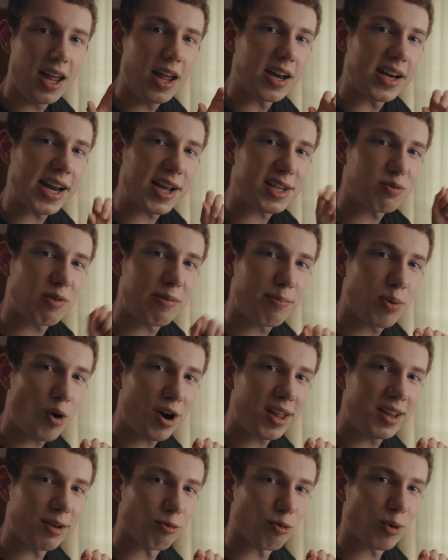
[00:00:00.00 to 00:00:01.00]
Now, some
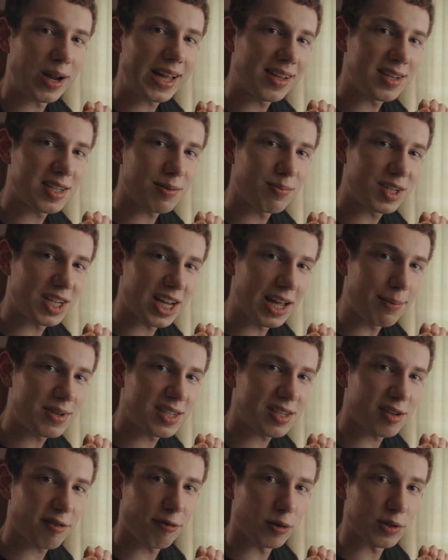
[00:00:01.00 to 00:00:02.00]
important realism tips
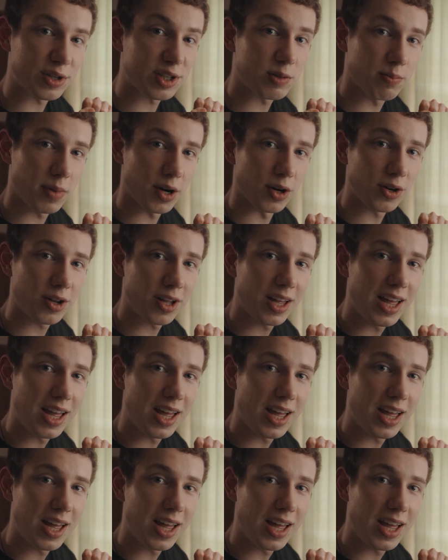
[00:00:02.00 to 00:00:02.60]
for smoke